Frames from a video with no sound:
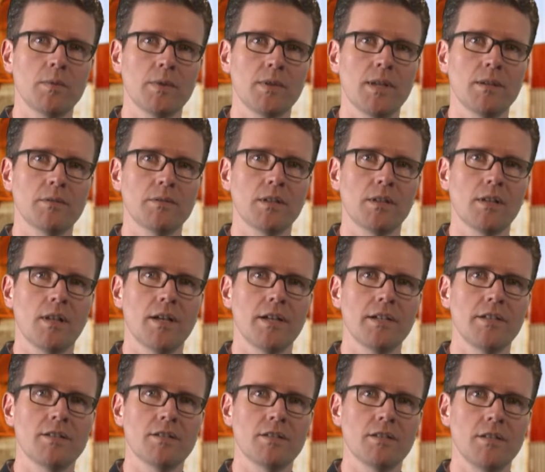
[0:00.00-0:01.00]
without
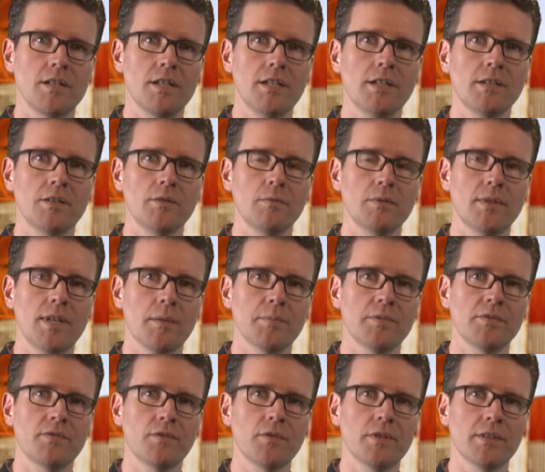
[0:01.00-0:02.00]
clients needing to
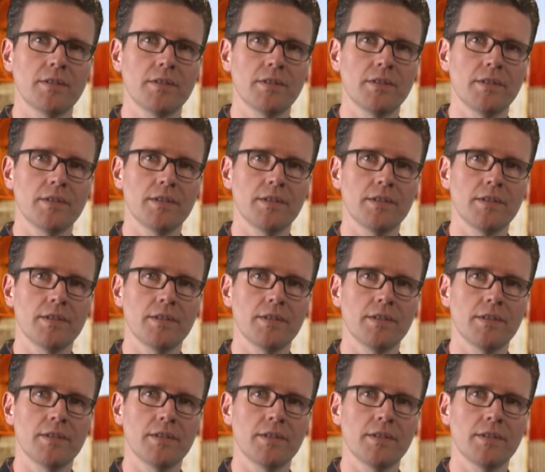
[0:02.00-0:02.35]
adapt for it.